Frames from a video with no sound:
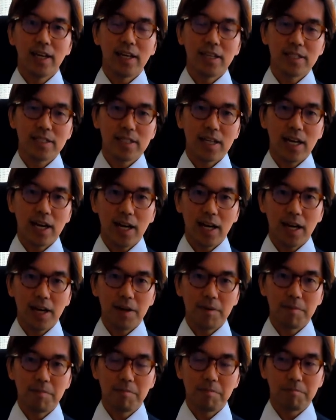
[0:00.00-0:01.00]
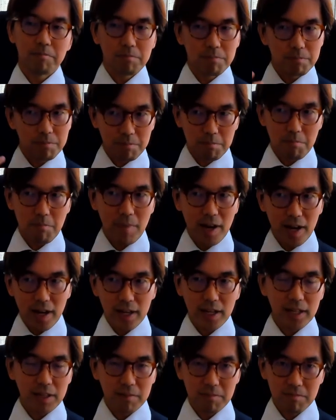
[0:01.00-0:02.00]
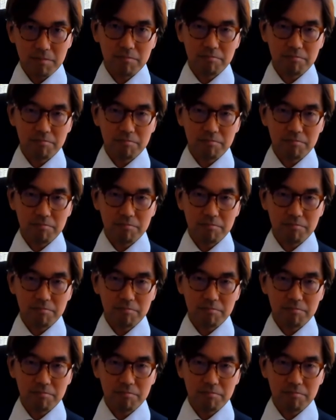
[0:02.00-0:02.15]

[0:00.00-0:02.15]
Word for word: Is uh, my,